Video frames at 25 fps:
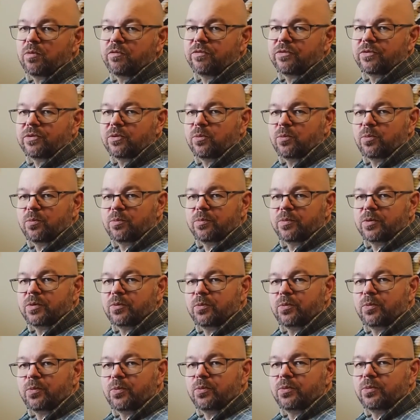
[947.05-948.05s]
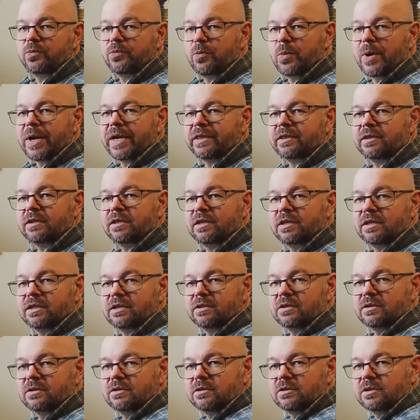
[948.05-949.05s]
from when
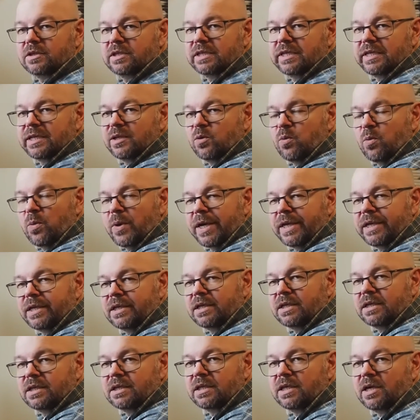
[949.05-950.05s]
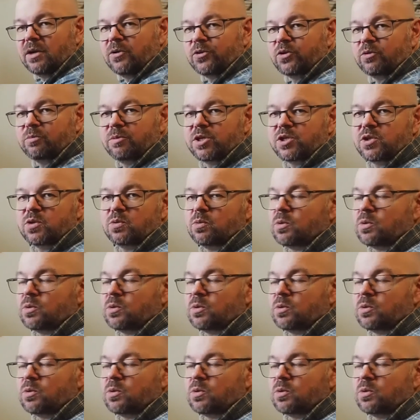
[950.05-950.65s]
till when the automation